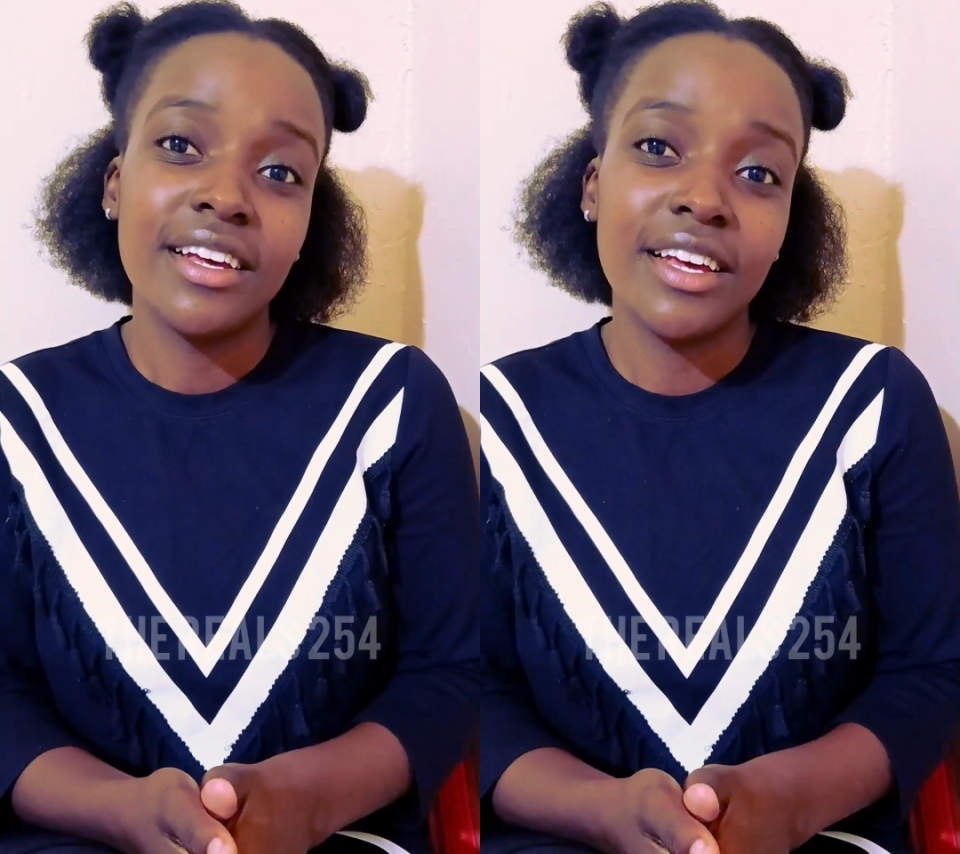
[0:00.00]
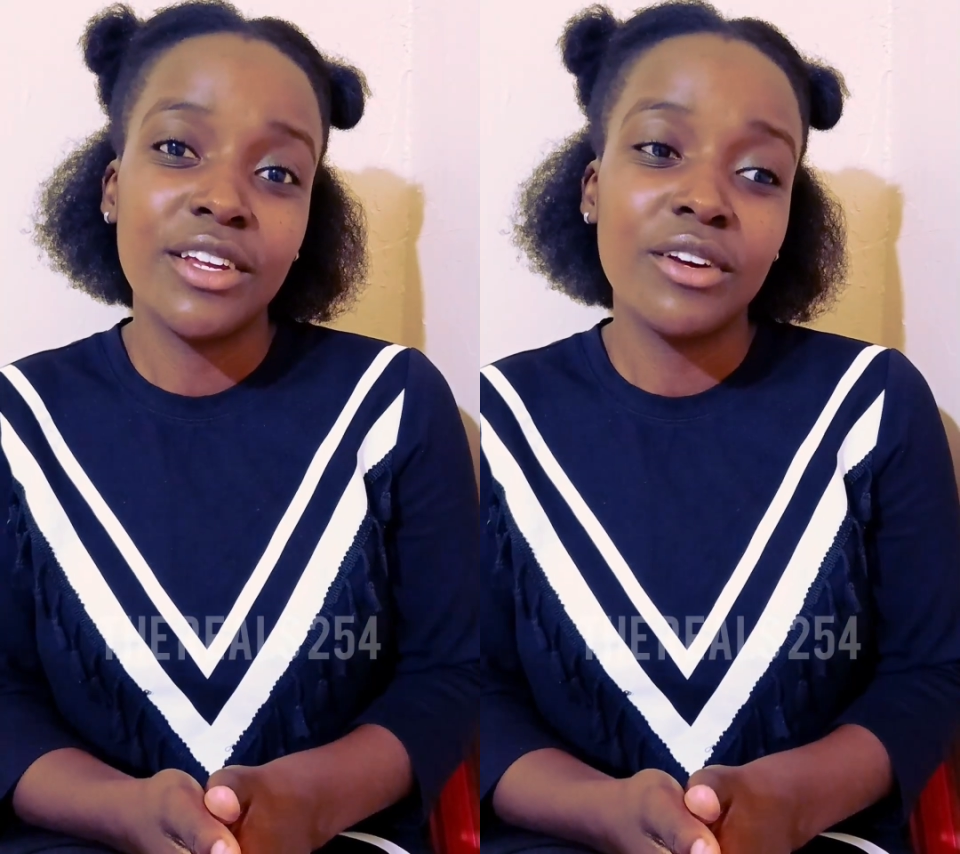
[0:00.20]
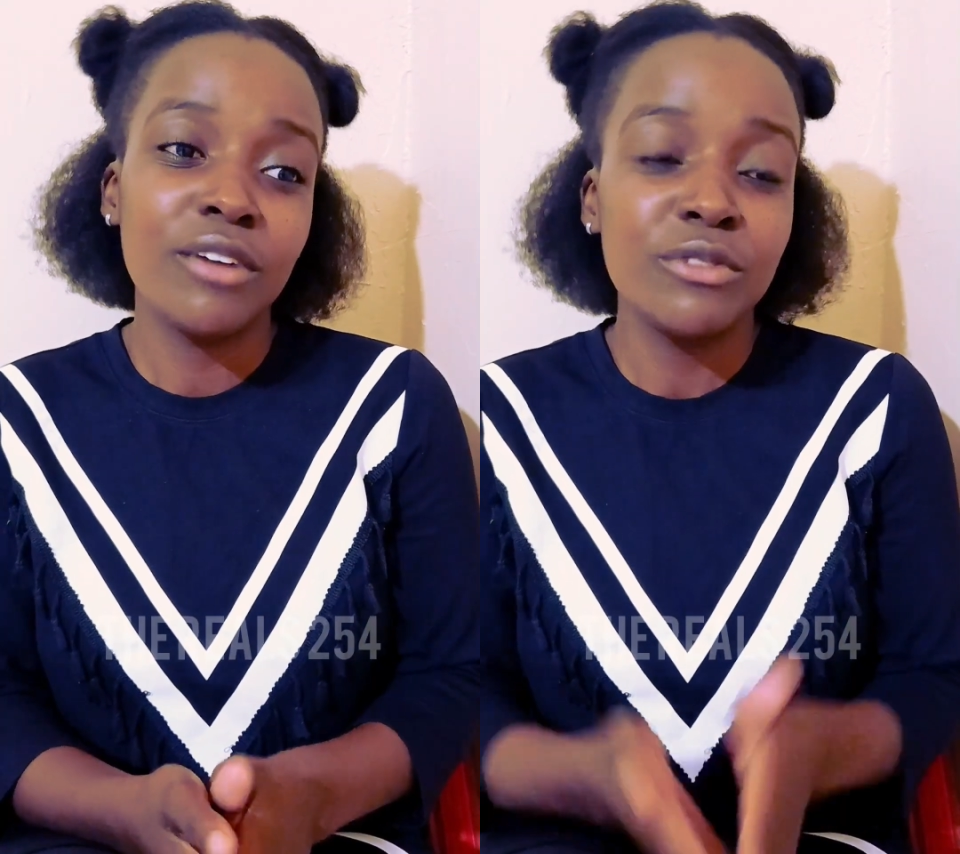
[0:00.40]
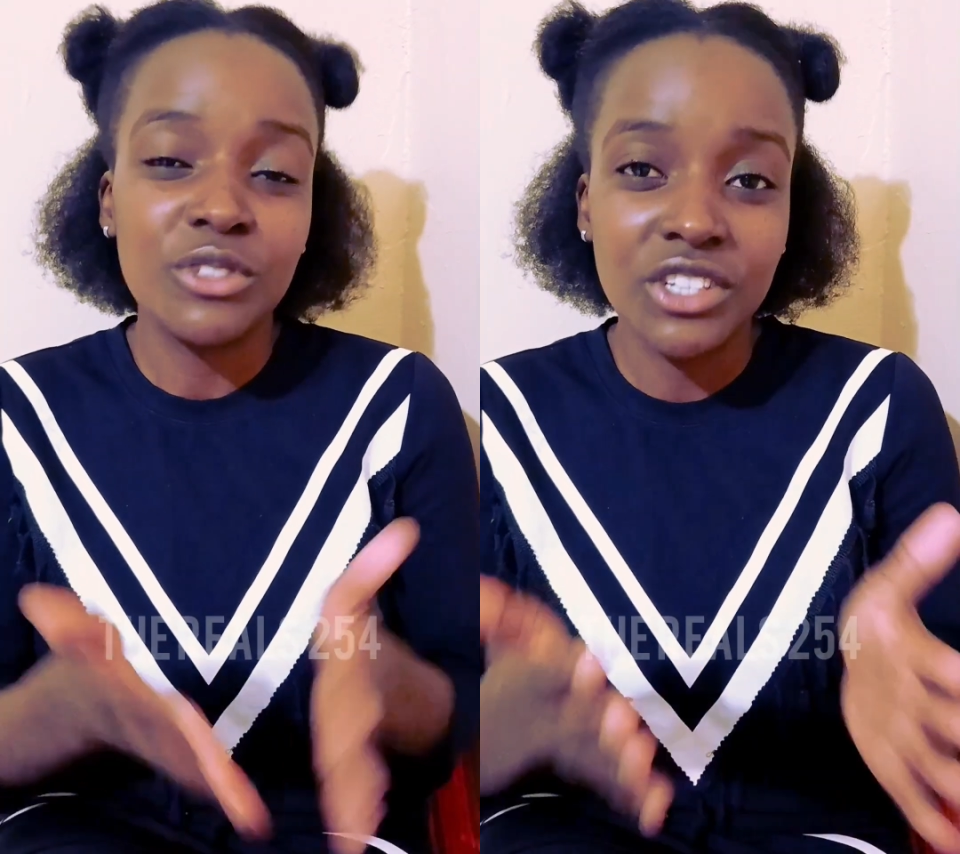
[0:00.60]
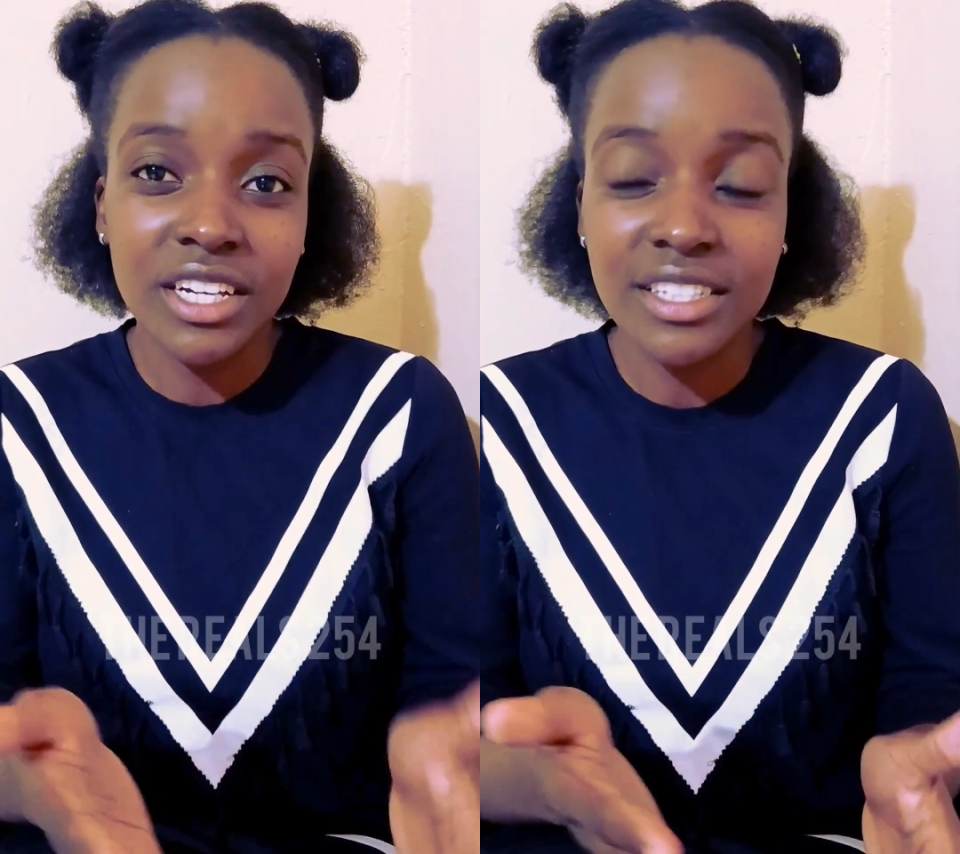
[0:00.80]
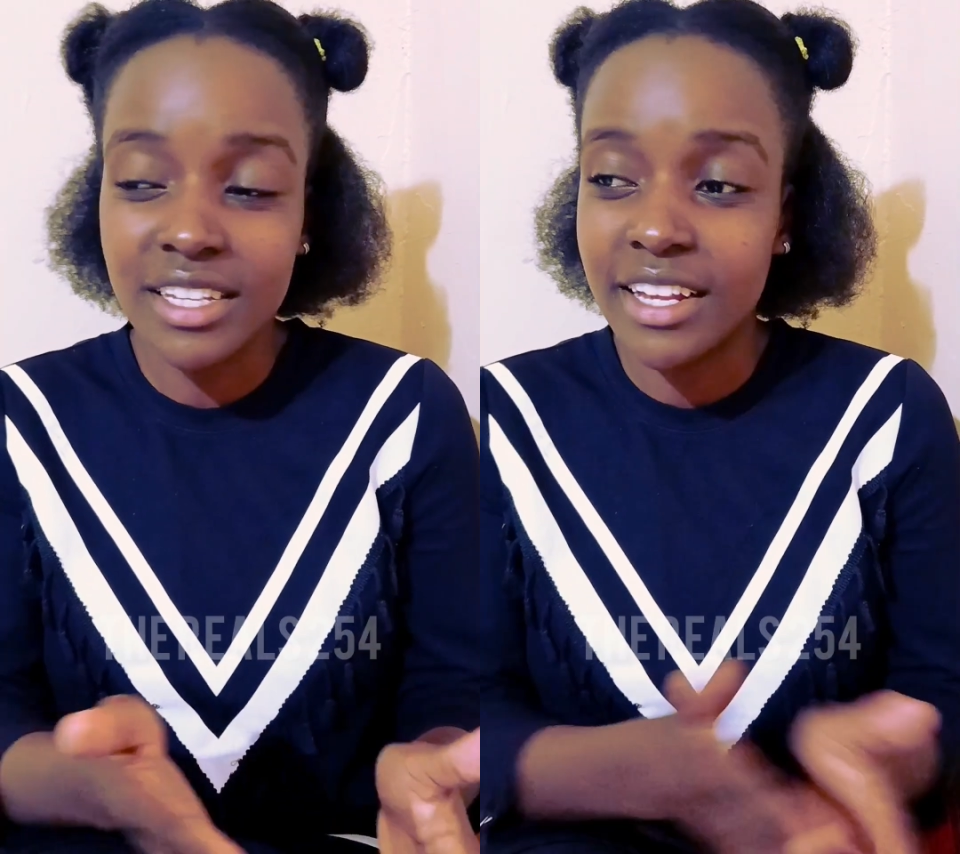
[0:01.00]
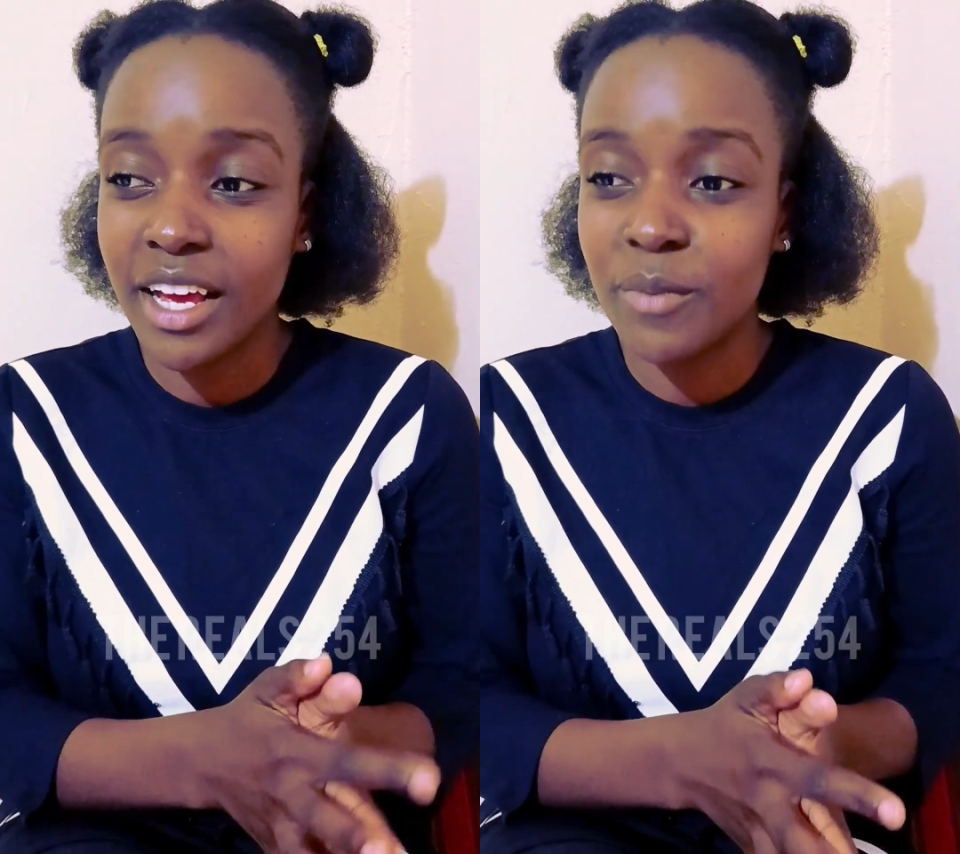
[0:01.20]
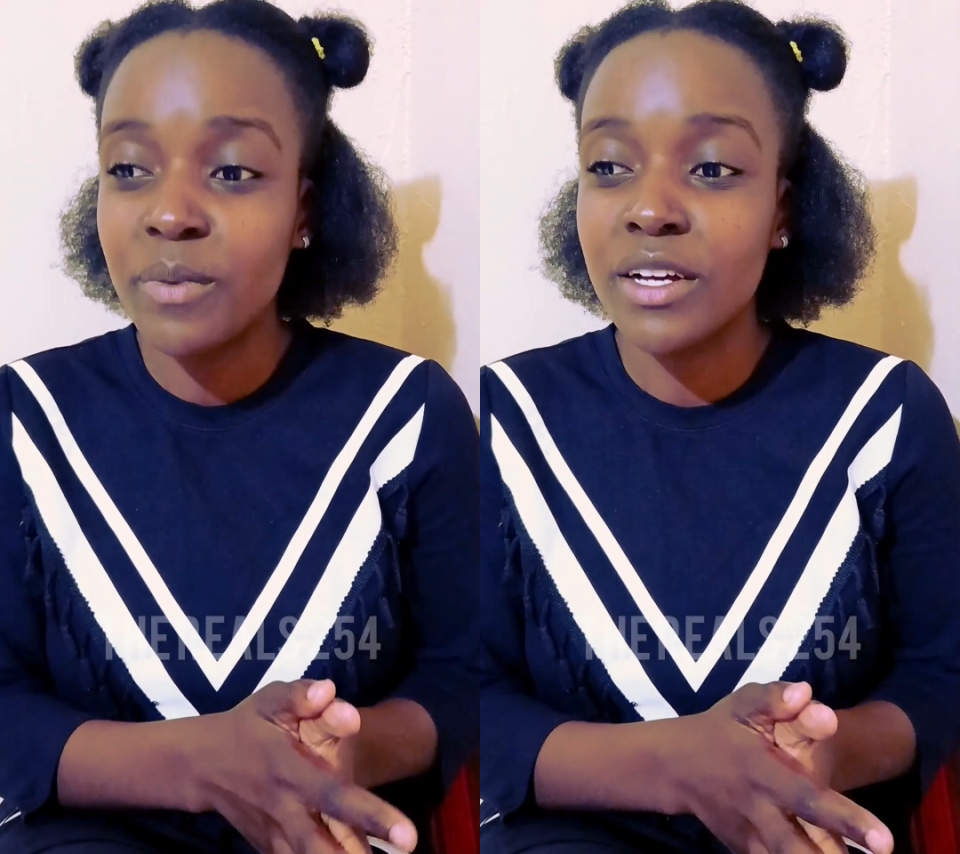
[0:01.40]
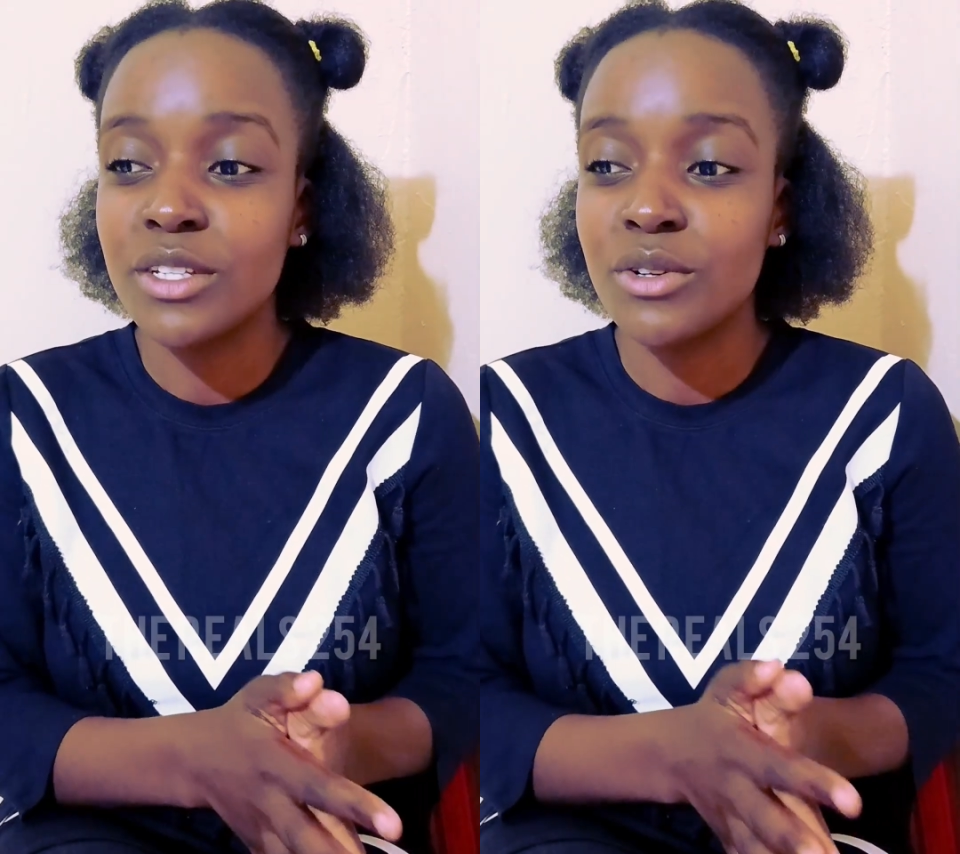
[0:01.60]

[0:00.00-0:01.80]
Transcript: and you have to change the diapers,